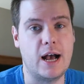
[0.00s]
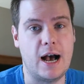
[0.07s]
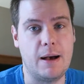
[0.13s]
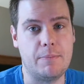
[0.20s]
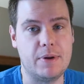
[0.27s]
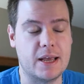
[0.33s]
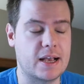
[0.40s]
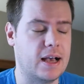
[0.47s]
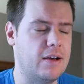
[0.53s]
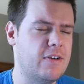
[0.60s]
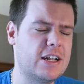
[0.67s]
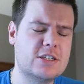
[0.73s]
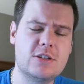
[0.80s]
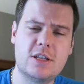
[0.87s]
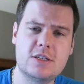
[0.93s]
OPTIC? I've
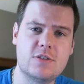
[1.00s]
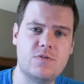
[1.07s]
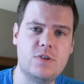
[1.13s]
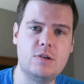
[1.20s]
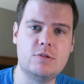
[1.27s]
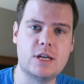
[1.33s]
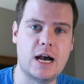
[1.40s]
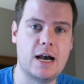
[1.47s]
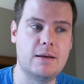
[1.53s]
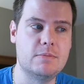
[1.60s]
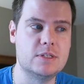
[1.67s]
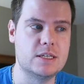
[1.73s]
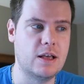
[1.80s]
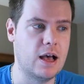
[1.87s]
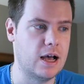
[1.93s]
answered this a few
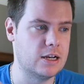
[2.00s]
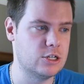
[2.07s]
times.